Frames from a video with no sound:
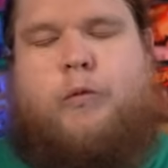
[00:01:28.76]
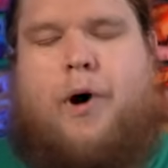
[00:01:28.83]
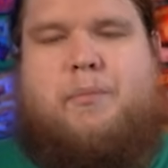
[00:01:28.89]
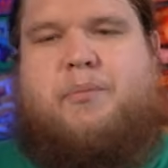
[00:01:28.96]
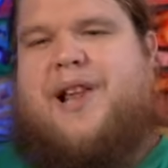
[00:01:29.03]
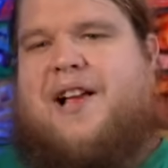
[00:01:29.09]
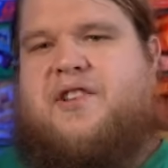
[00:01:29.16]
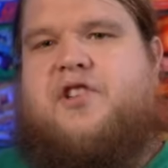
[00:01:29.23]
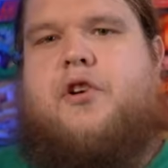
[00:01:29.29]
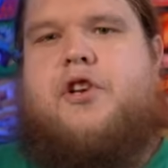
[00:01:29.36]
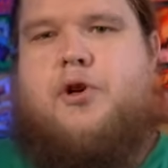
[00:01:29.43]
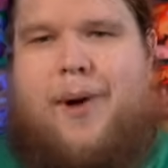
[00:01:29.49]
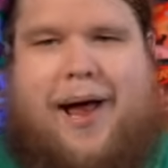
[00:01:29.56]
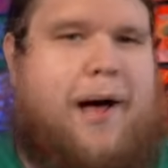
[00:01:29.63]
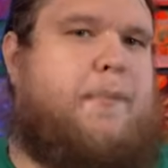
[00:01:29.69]
what blaster
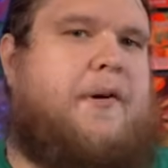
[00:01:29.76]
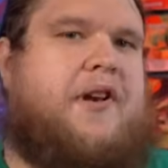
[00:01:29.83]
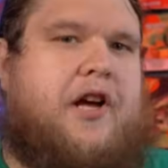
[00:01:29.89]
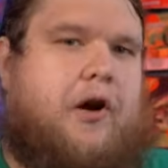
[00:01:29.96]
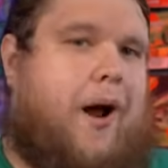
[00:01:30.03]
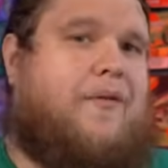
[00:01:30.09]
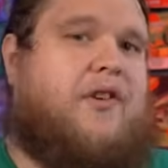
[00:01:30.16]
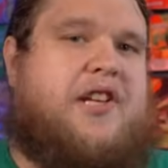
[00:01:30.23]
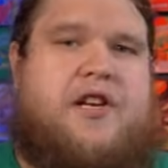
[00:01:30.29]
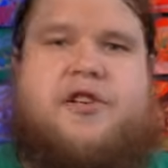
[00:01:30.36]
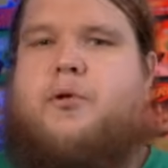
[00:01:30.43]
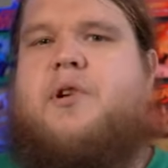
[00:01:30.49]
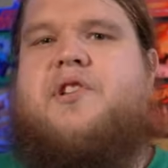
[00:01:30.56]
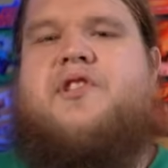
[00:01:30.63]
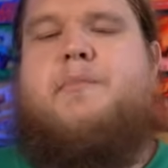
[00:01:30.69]
you happen to gravitate
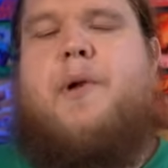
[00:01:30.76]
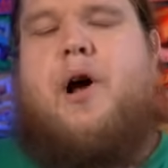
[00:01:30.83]
towards the